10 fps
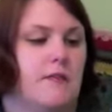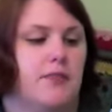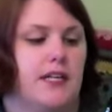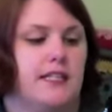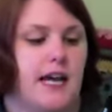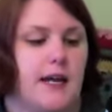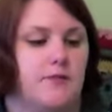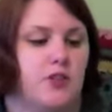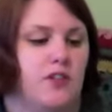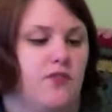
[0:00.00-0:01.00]
but
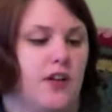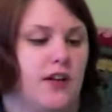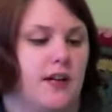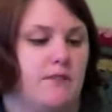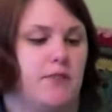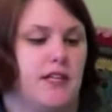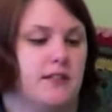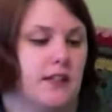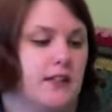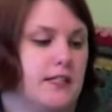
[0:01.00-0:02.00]
times could vary based
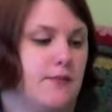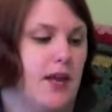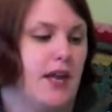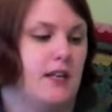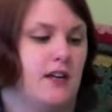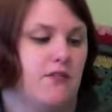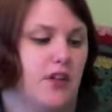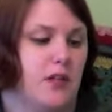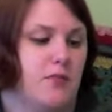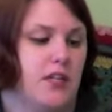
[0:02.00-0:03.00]
on demand,
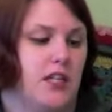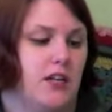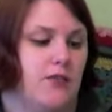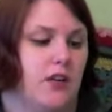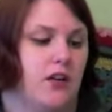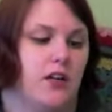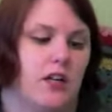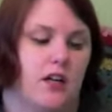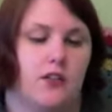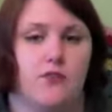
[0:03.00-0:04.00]
availability of yarn,
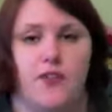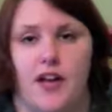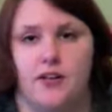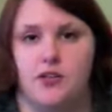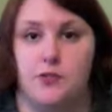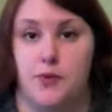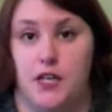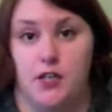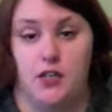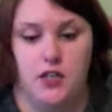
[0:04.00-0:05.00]
and other factors
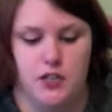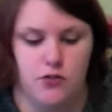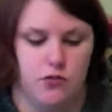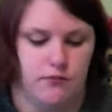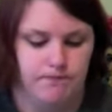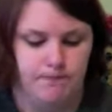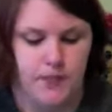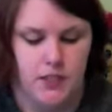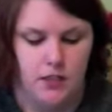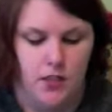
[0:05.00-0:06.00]
beyond our control.
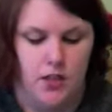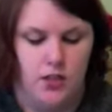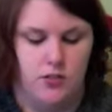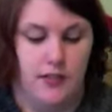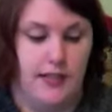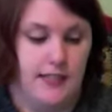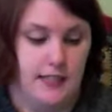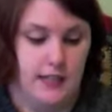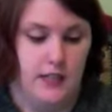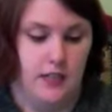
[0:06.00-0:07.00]
So like I
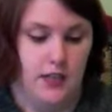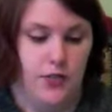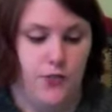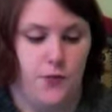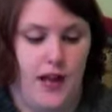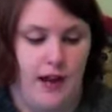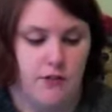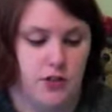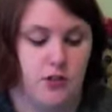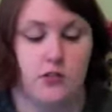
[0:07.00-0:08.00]
said, 3
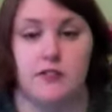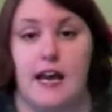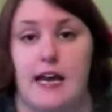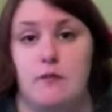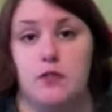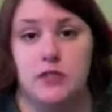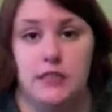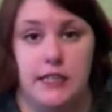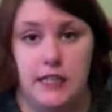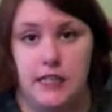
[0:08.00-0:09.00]
Irish Girls, I will
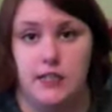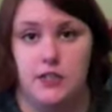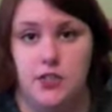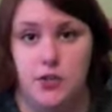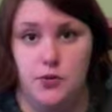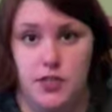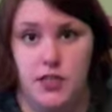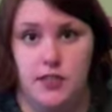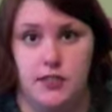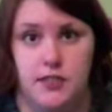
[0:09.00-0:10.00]
link to
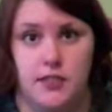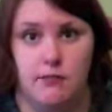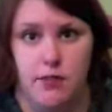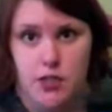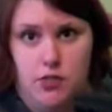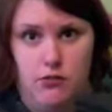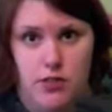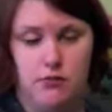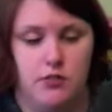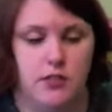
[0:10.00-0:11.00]
this in my show
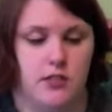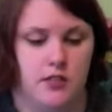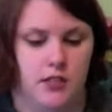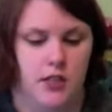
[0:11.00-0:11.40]
notes,